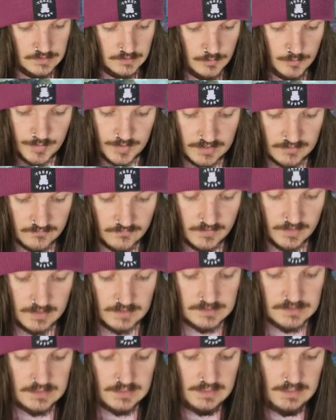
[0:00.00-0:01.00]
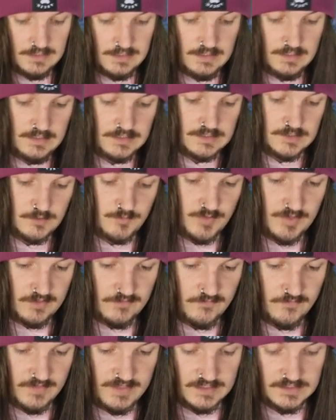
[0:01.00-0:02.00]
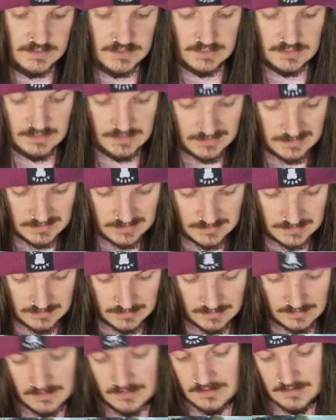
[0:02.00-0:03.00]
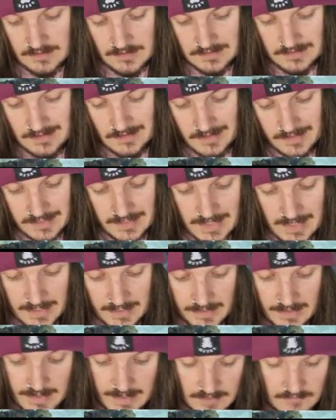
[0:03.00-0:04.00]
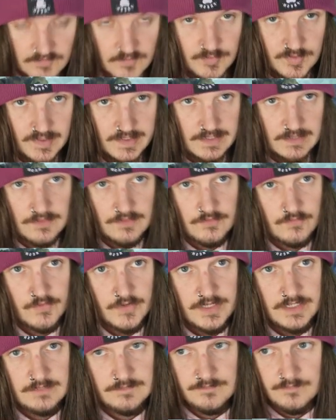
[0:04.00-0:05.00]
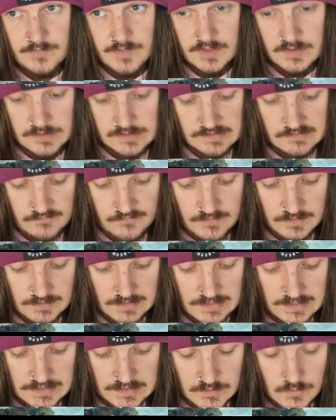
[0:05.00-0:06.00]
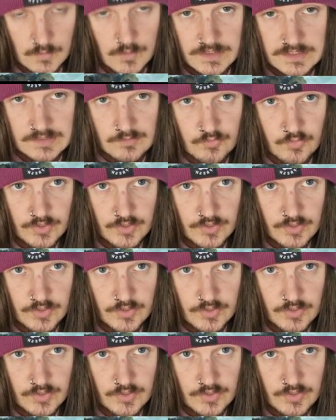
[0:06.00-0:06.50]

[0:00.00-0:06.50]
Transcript: 2 Bear Fangs. So Bear Fangs is a card I can never play at 3, because I feel like it's always a